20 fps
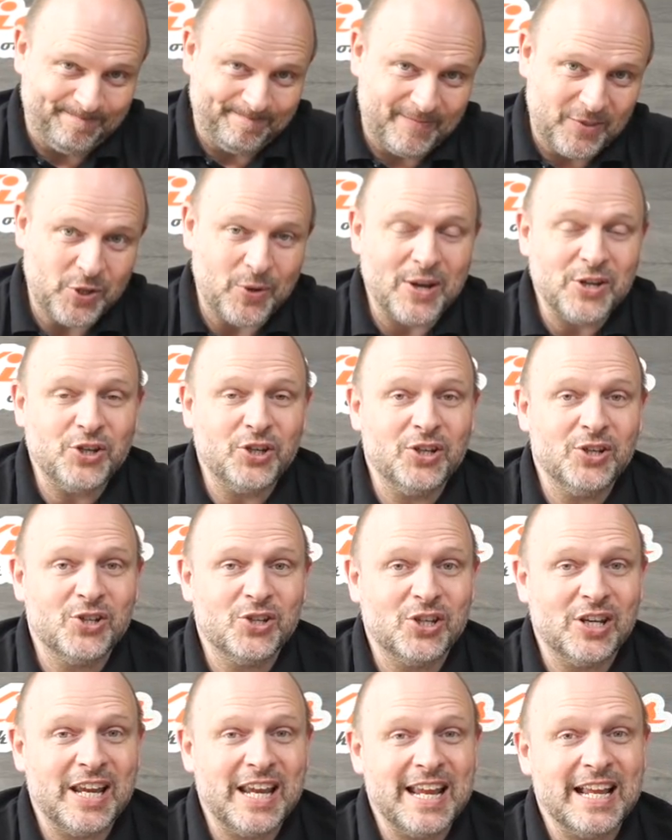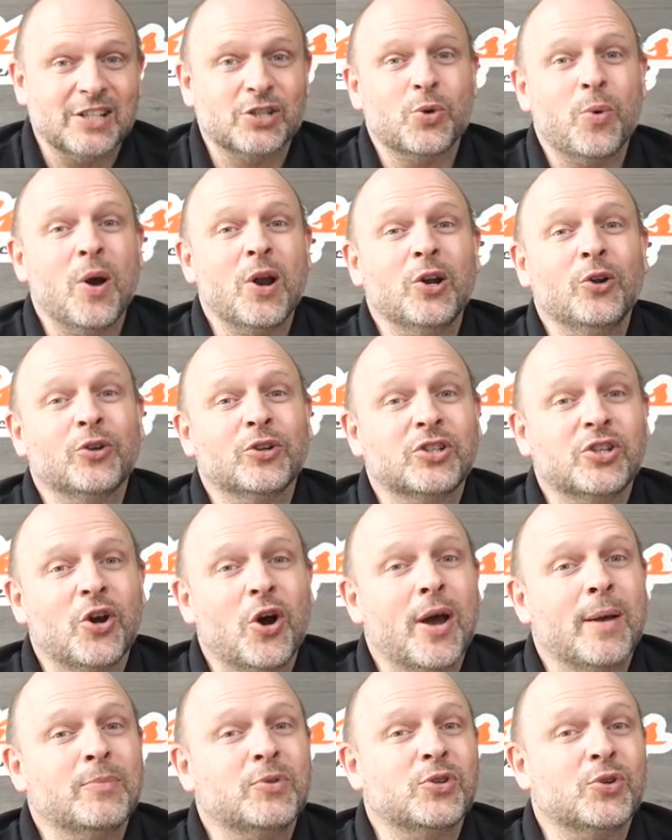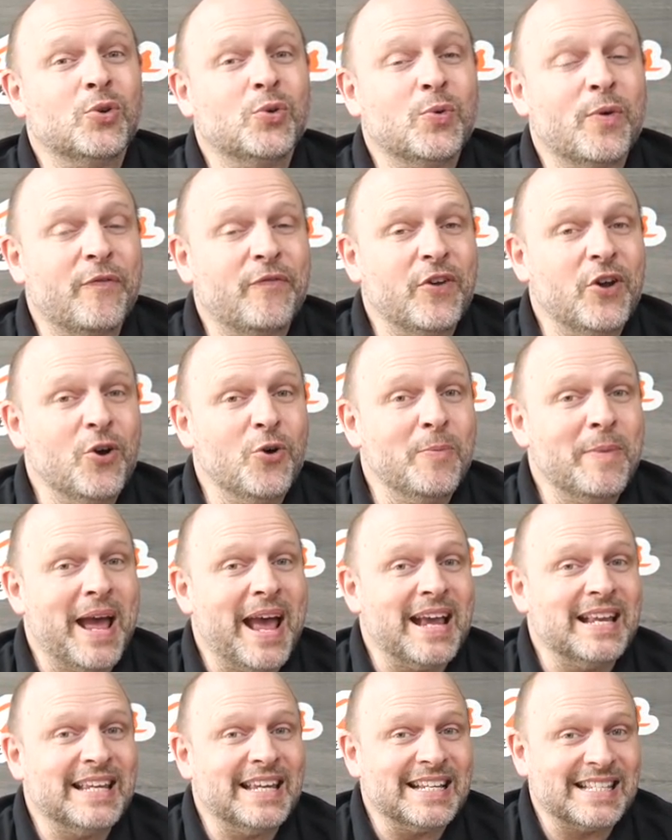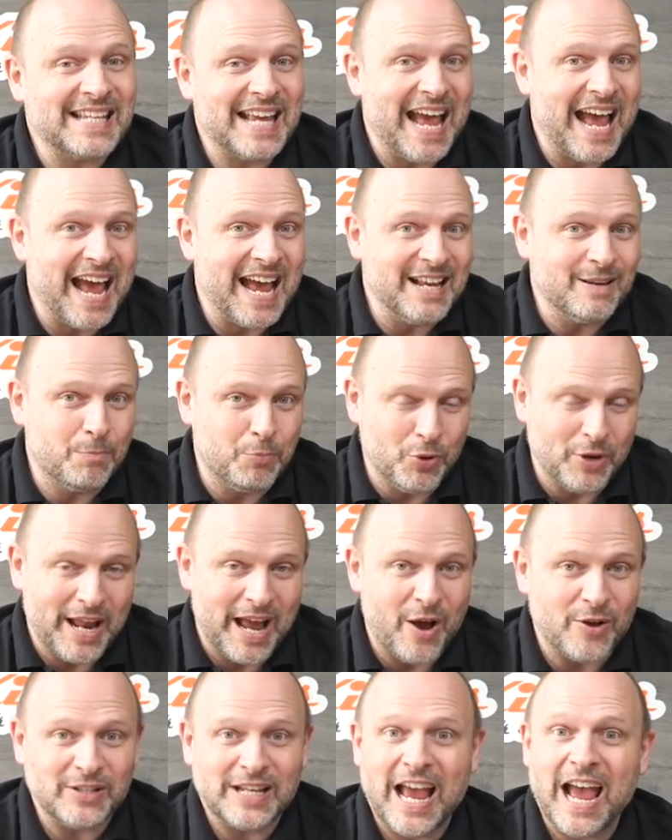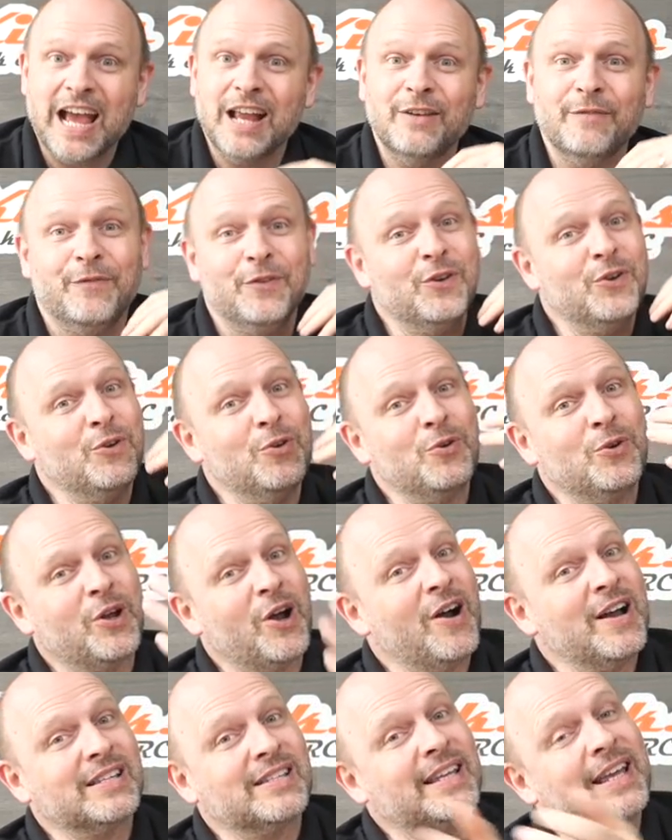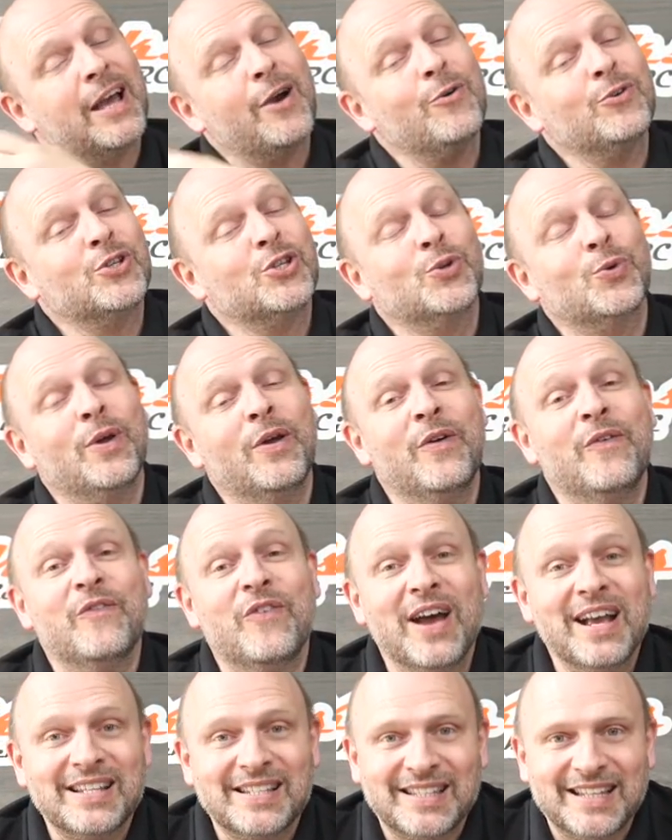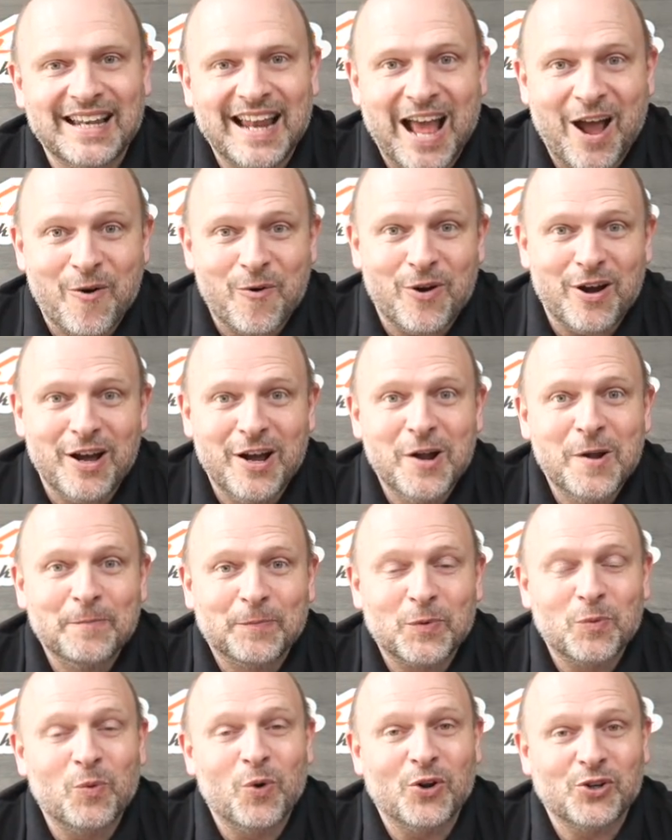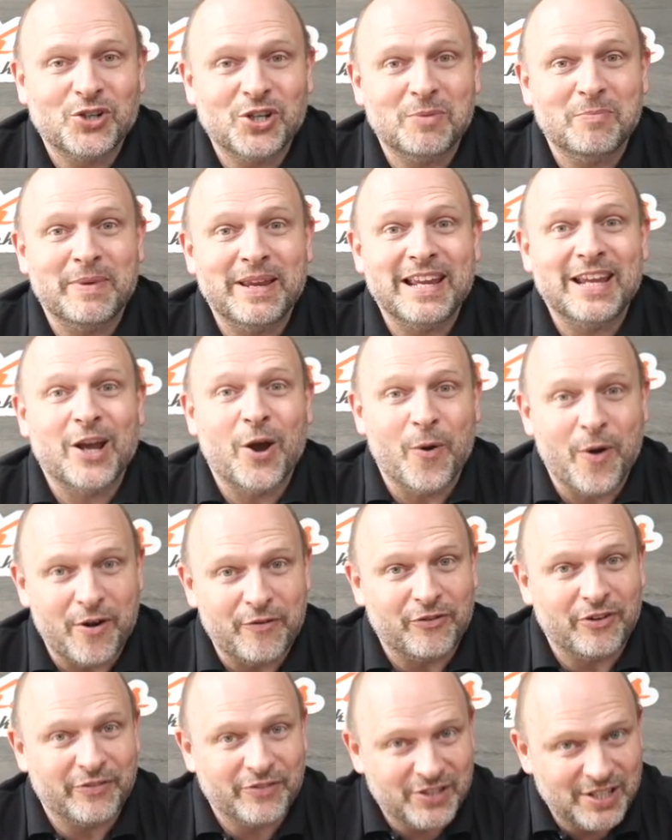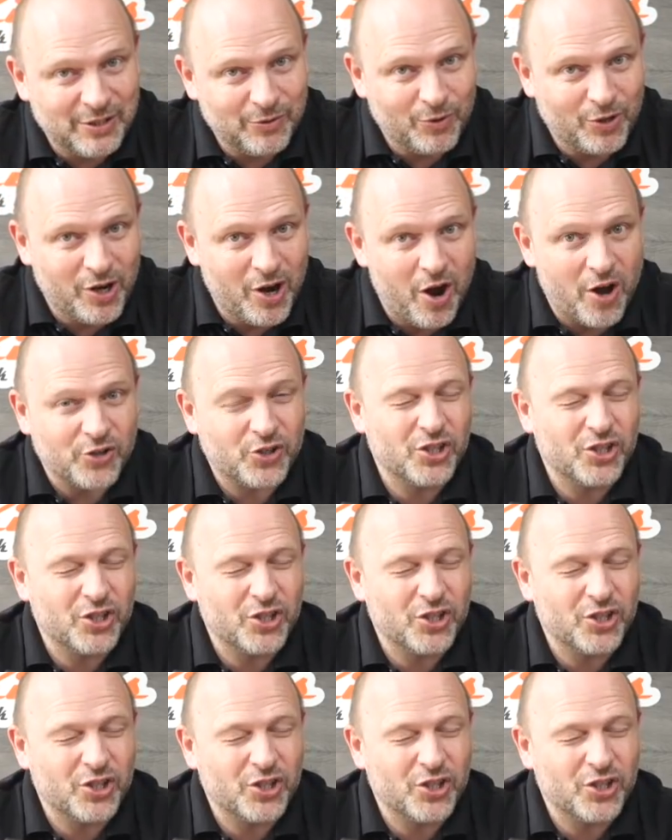So as you can see, it's quite a lot of time to film, edit and put out, and for you guys and girls to invest an hour watching me go over every single car.